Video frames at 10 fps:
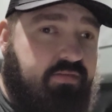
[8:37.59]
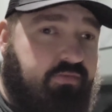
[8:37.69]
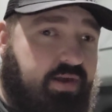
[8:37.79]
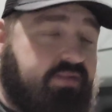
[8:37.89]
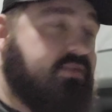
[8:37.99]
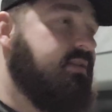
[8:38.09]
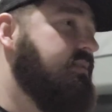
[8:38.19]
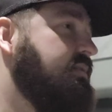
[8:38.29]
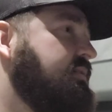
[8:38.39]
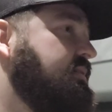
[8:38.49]
rest in.
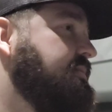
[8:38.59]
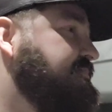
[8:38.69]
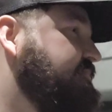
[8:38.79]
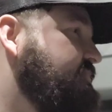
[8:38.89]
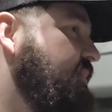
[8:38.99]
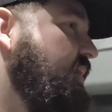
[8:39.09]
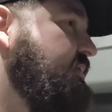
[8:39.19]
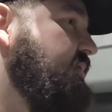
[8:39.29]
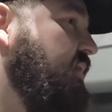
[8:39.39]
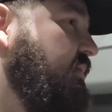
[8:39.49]

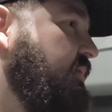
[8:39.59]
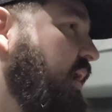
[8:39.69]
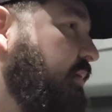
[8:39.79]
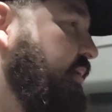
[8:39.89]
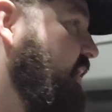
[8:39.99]
So what